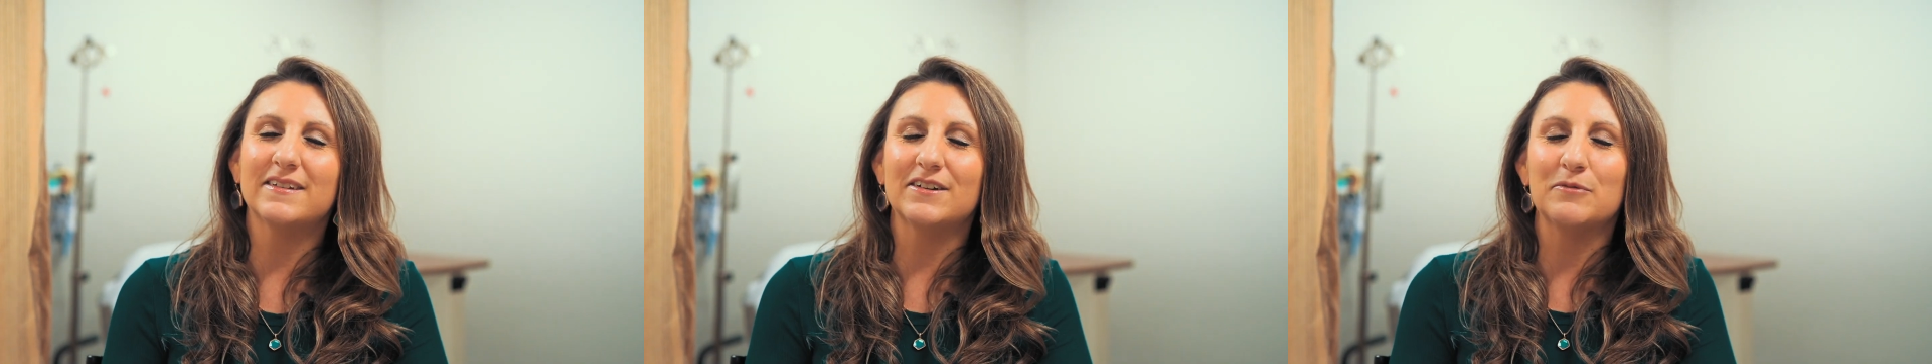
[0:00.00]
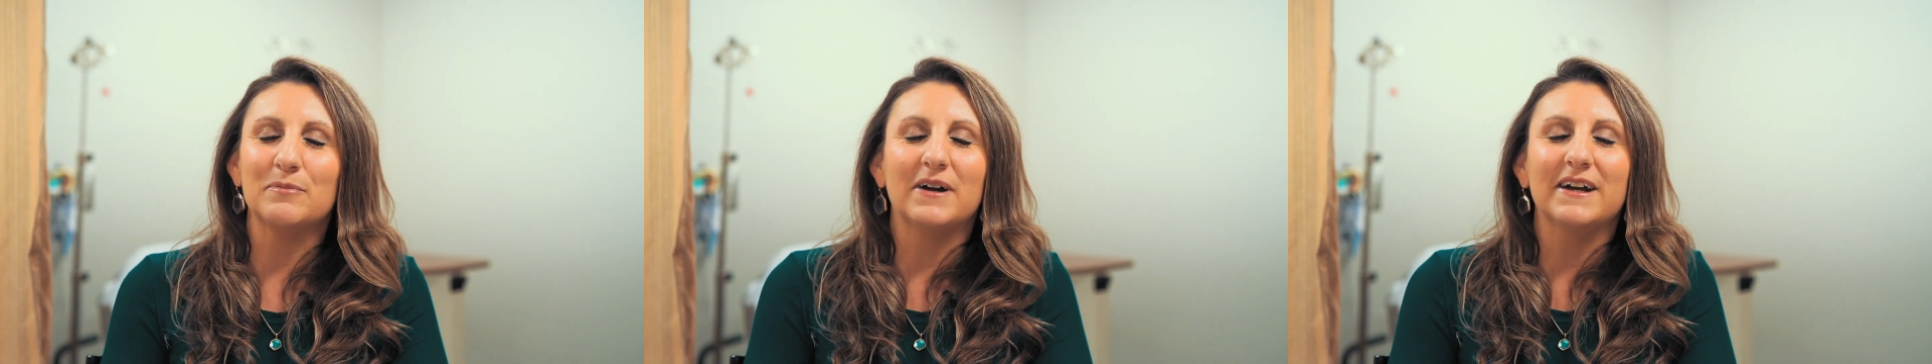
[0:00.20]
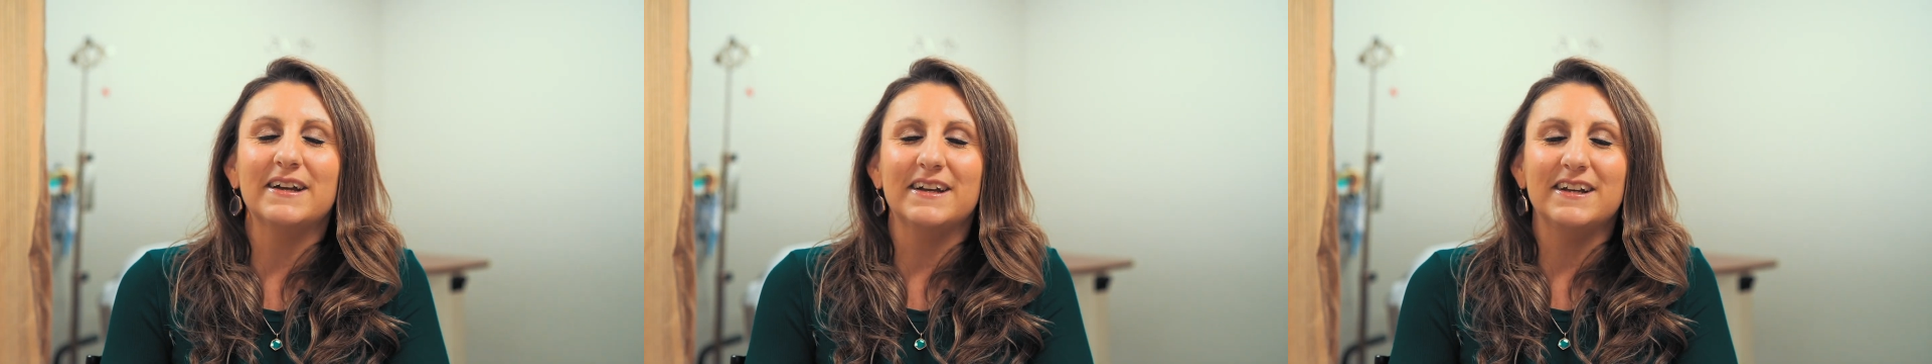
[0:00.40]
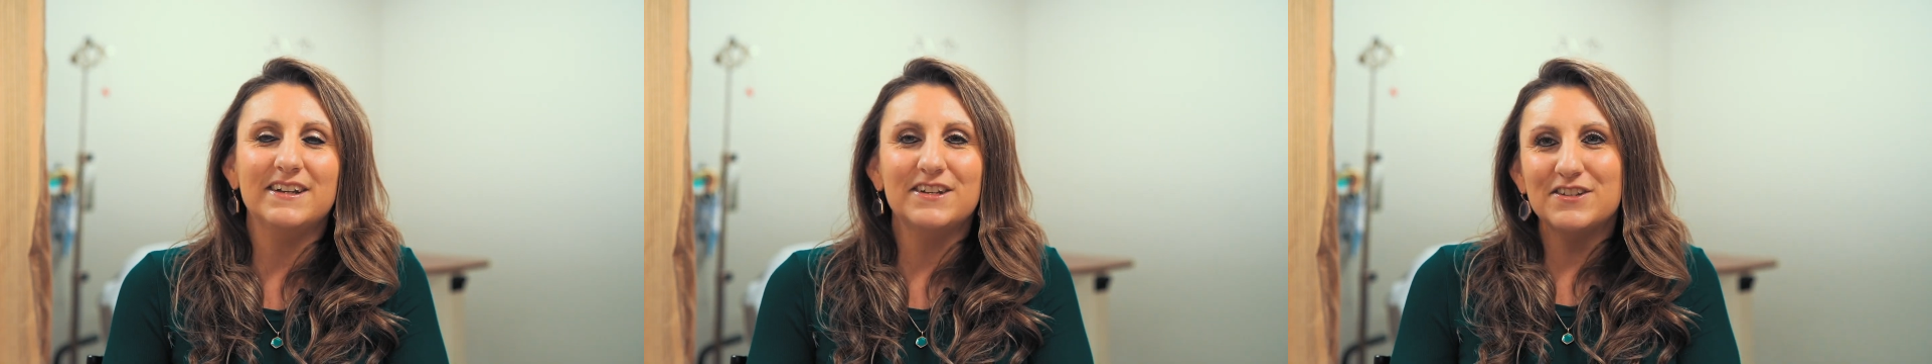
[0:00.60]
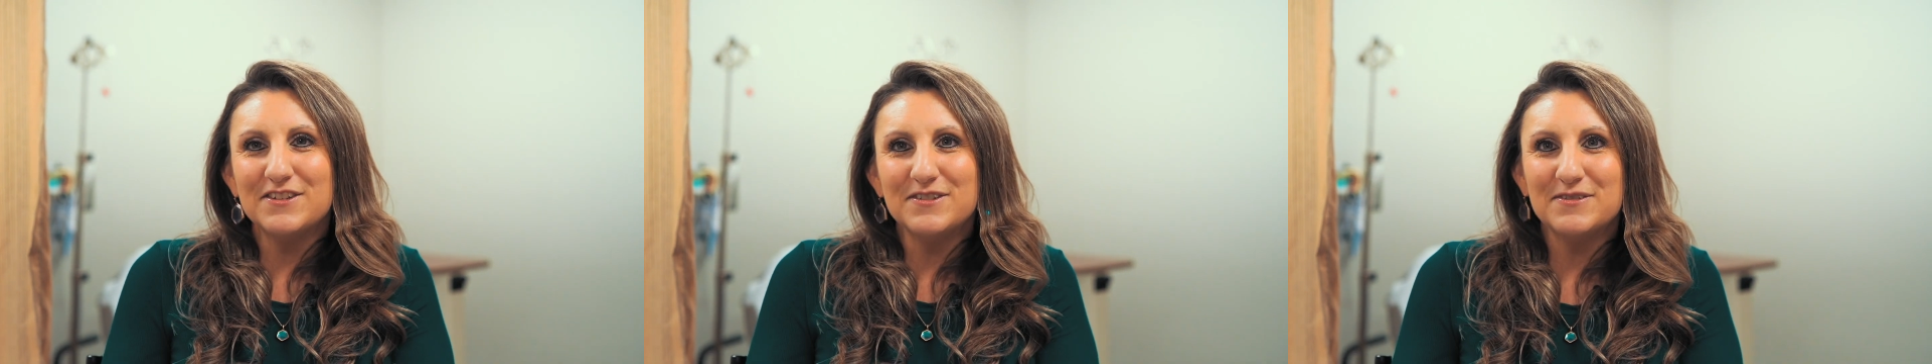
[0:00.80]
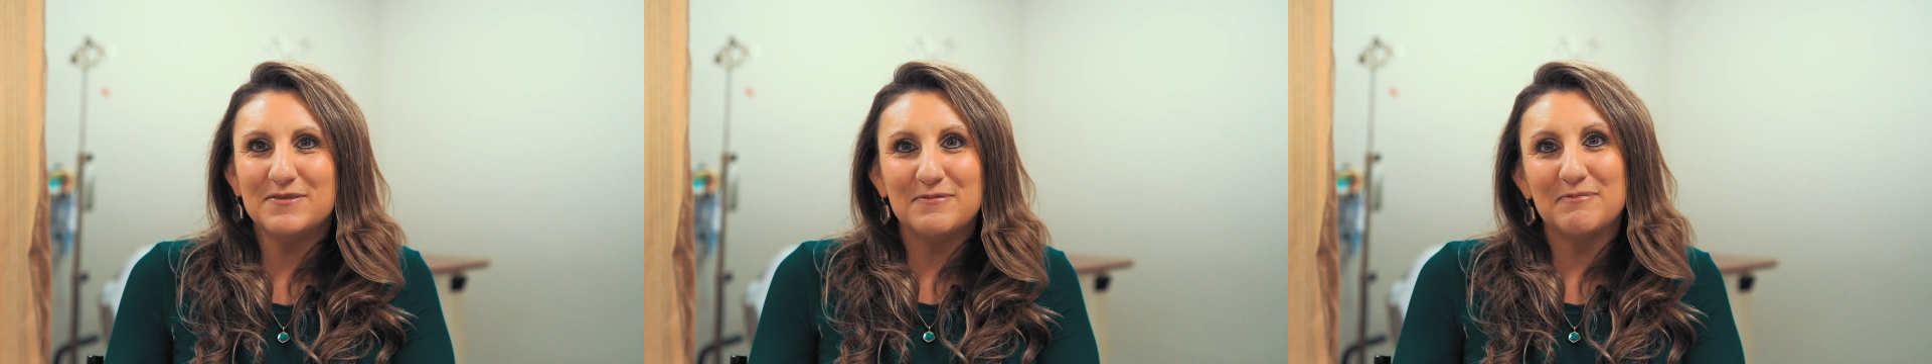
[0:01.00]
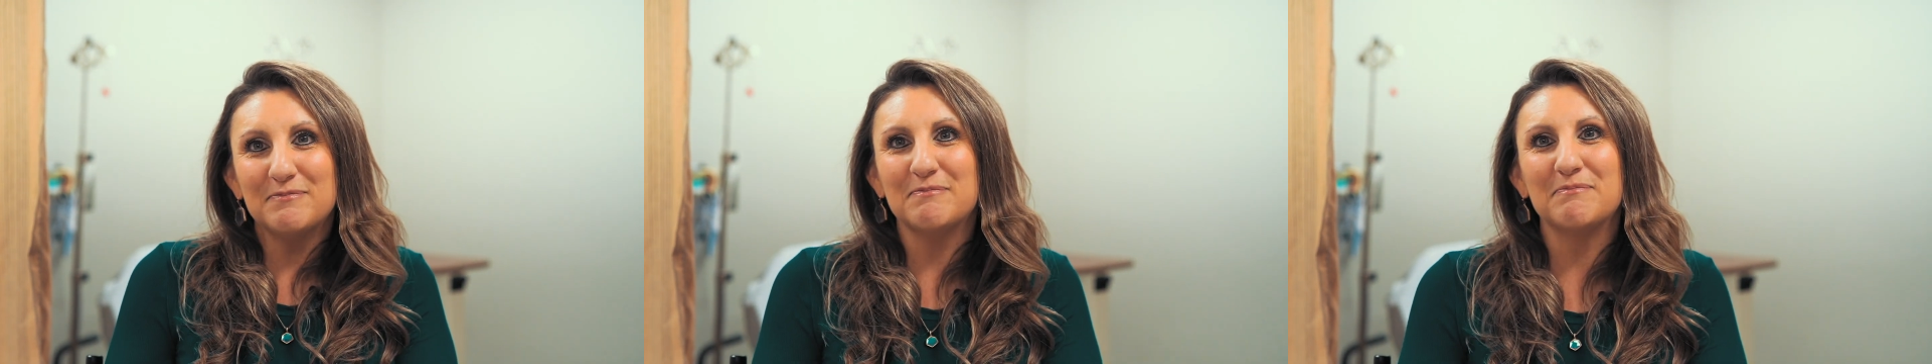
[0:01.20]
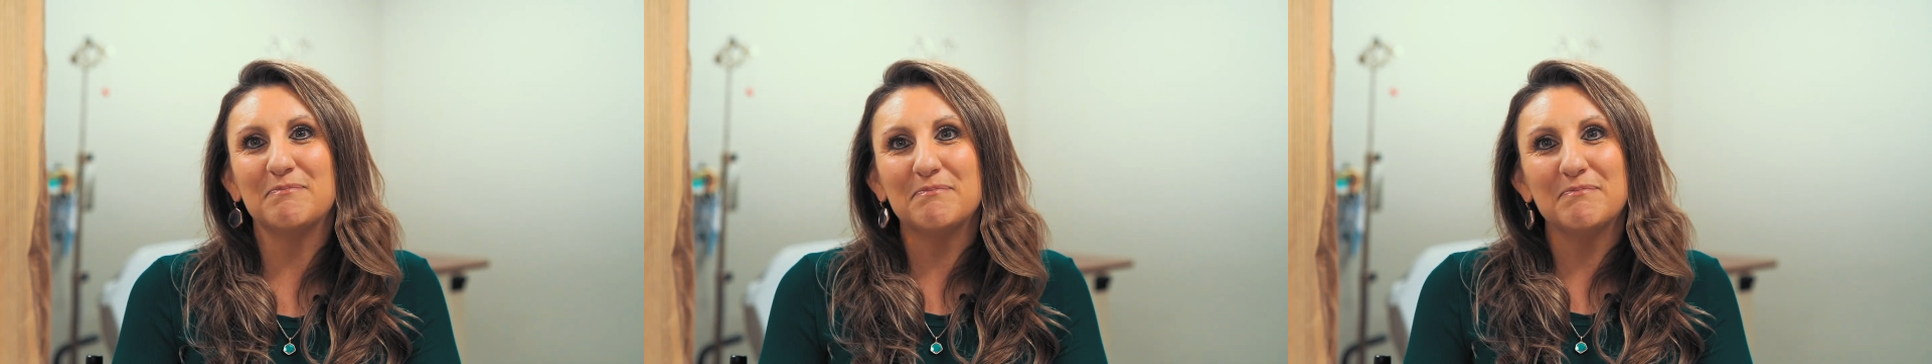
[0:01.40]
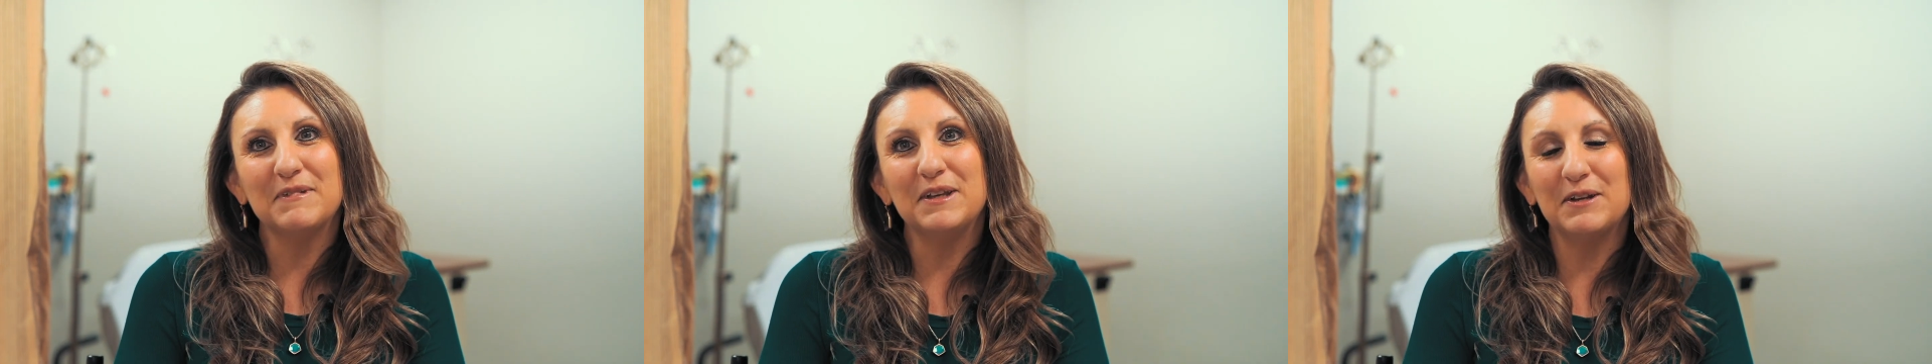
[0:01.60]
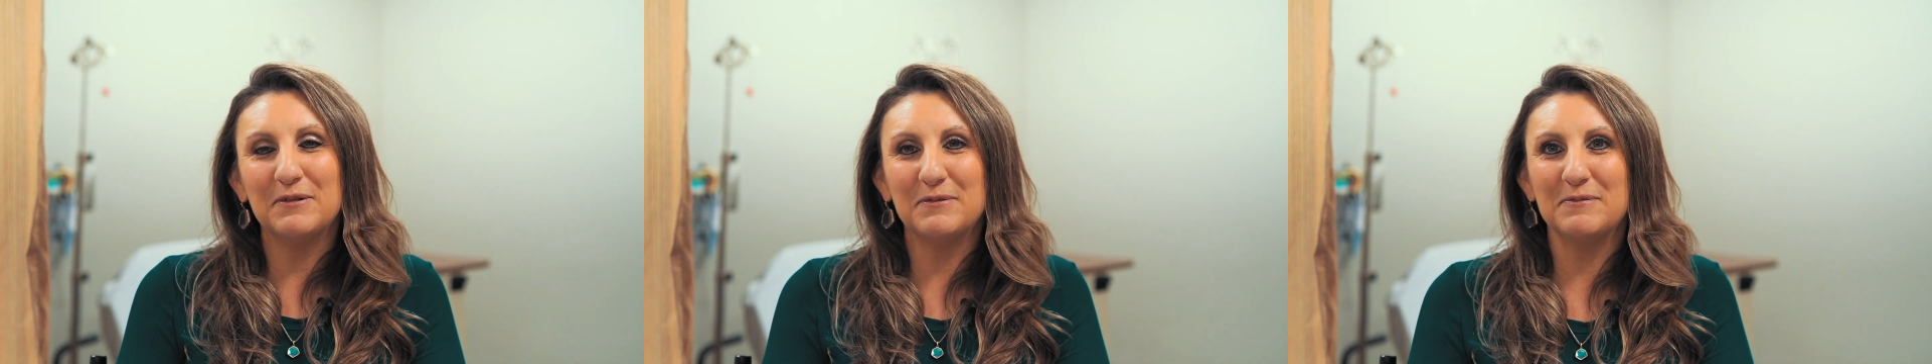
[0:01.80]
are my age,
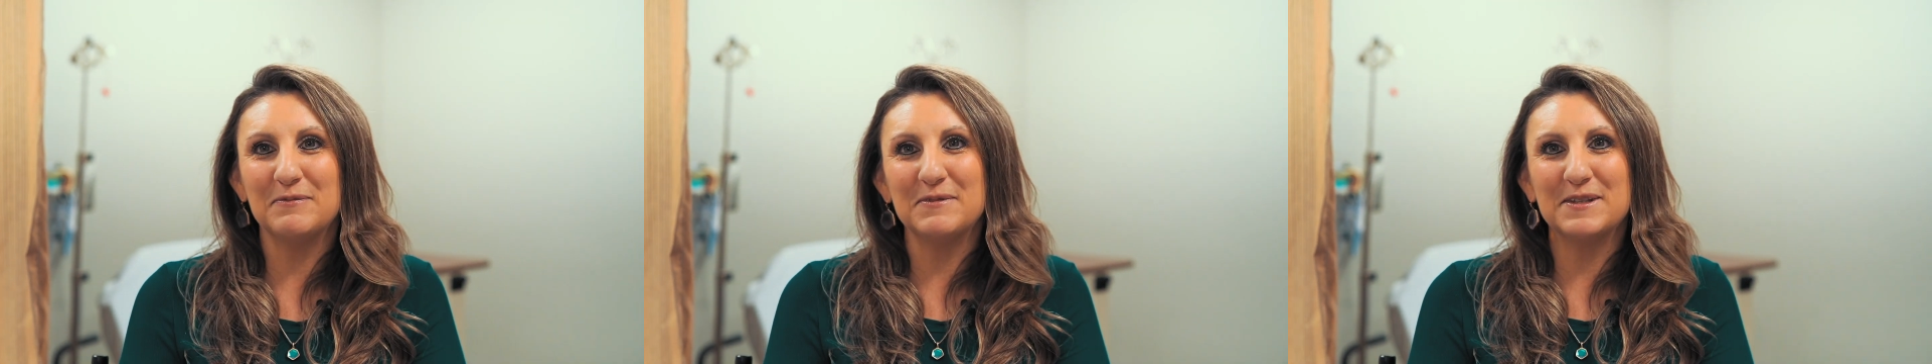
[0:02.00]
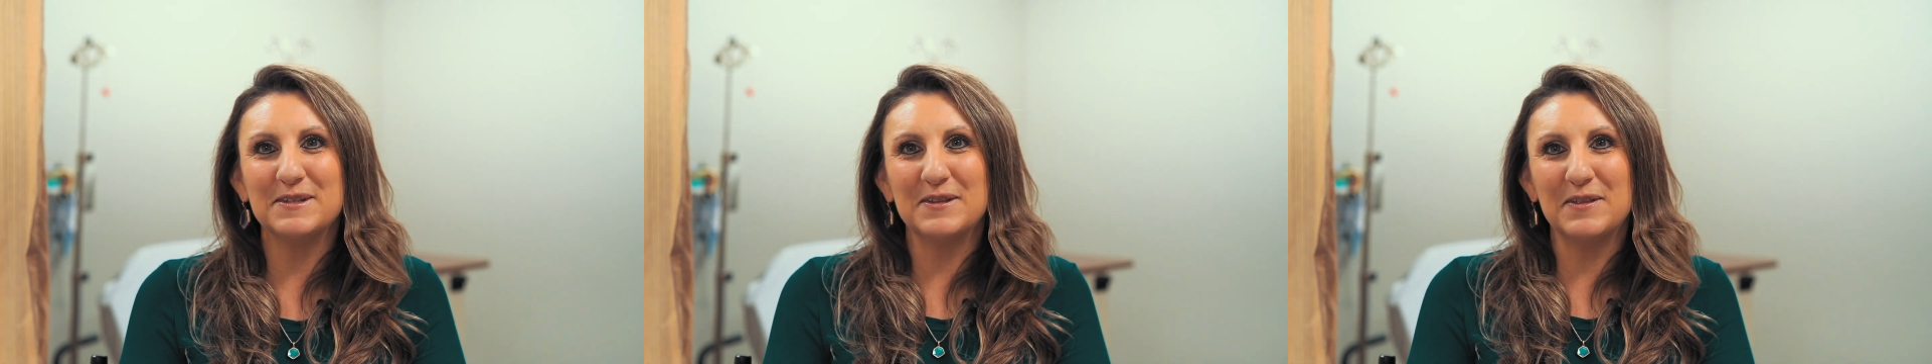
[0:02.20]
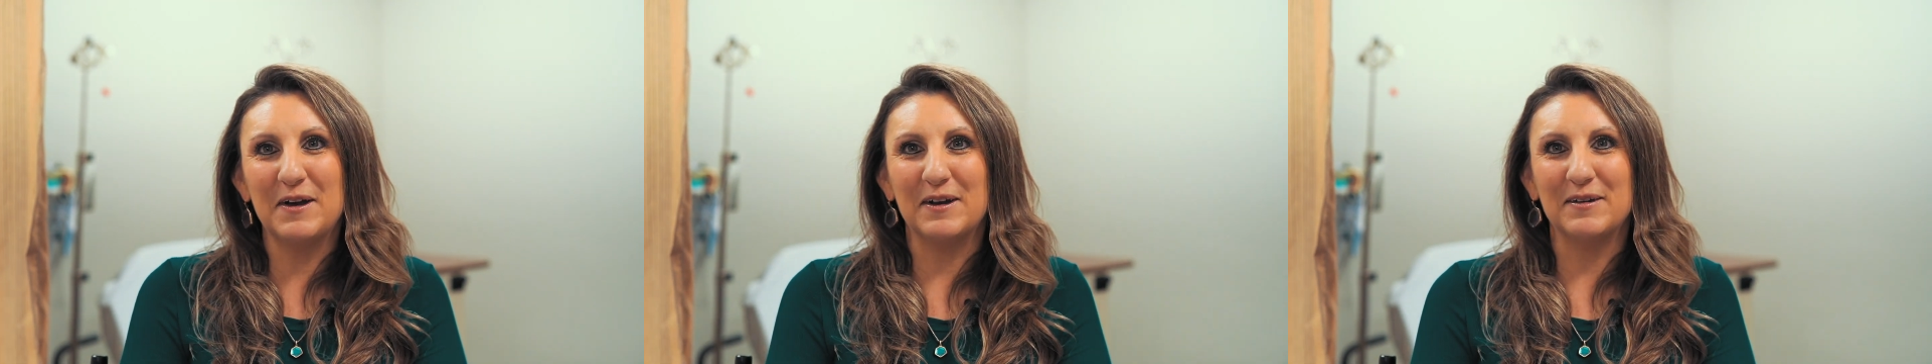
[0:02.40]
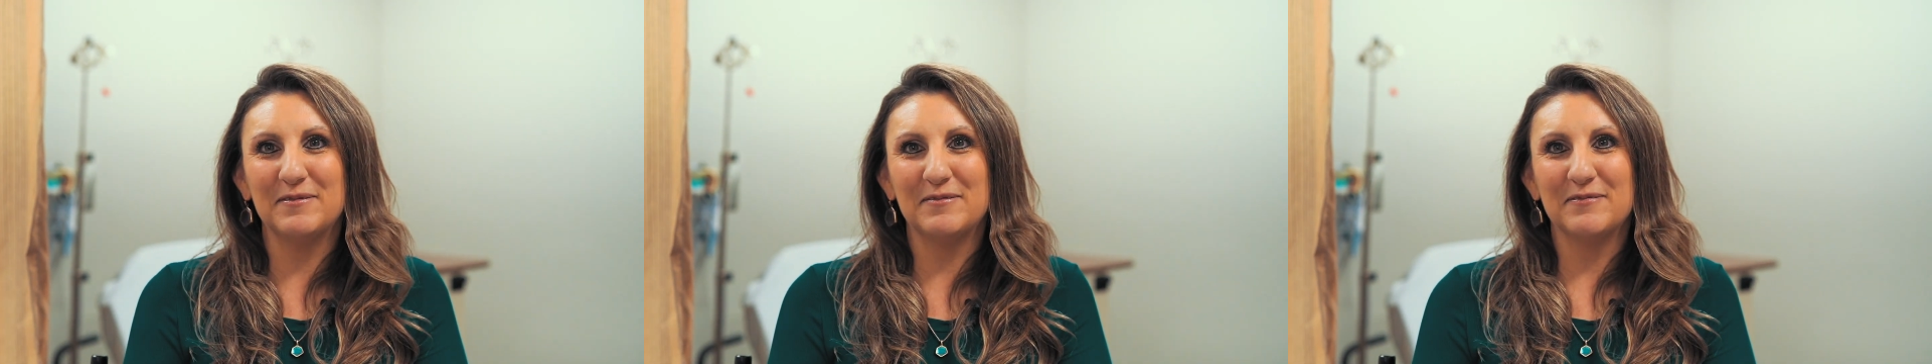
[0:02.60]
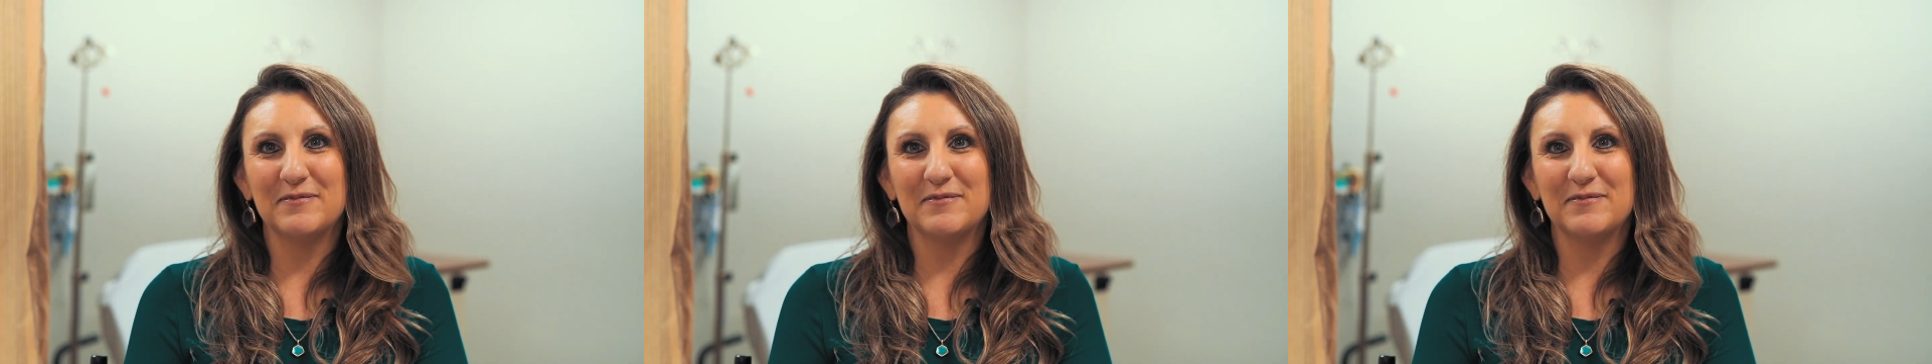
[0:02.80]
it's a lot.